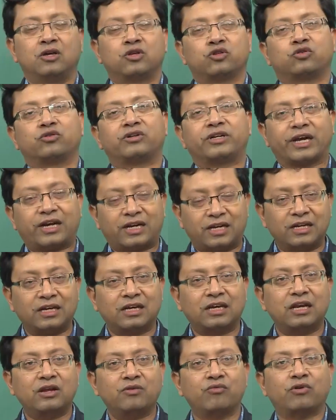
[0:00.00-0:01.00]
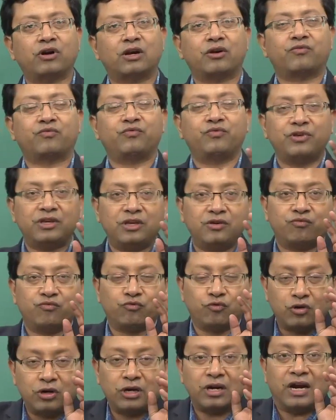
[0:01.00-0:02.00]
So, technically what we
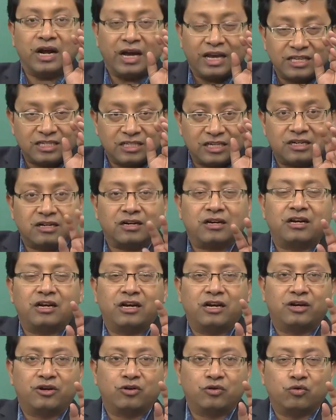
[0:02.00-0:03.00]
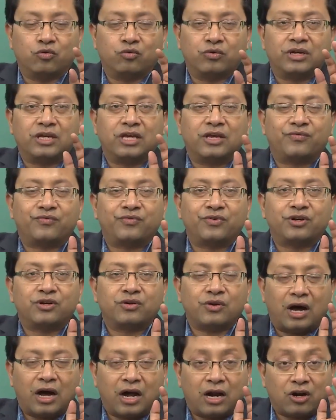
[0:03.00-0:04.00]
would generally do if
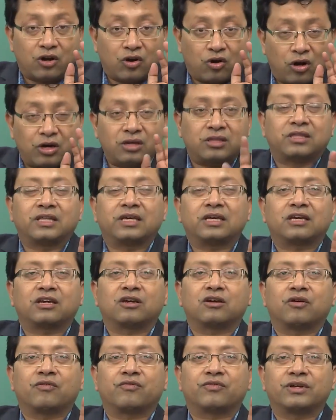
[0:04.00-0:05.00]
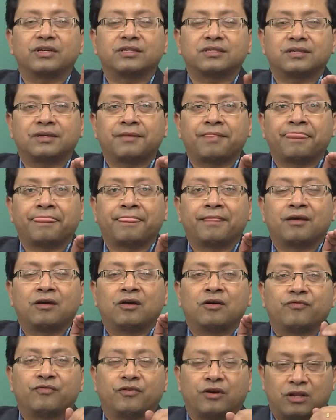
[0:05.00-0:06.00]
we are not thinking of risk
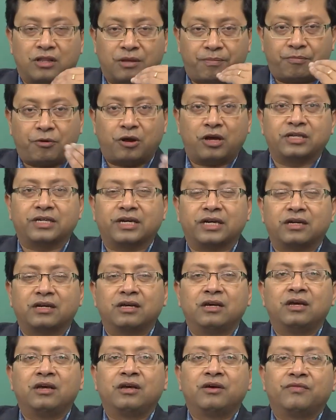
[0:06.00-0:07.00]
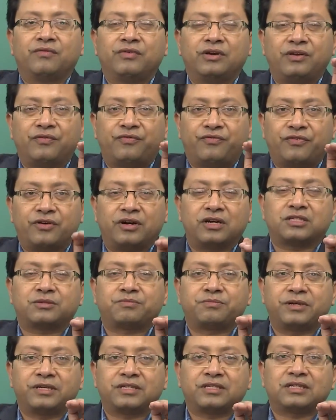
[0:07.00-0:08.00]
for the project, we will
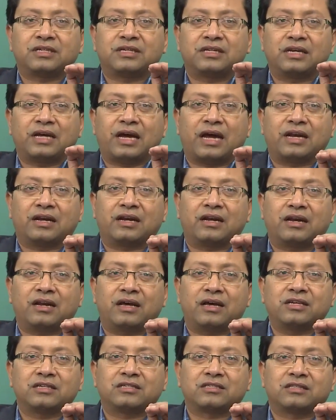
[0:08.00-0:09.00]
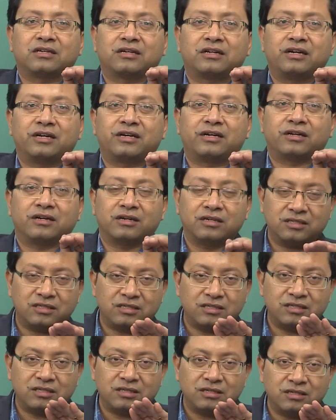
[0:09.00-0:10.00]
first basically analyze the
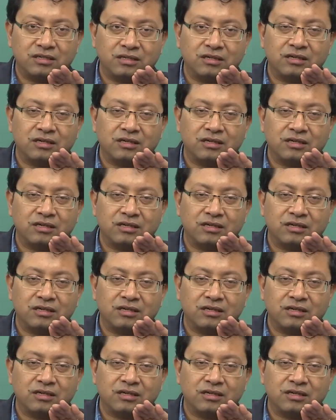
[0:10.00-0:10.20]
returns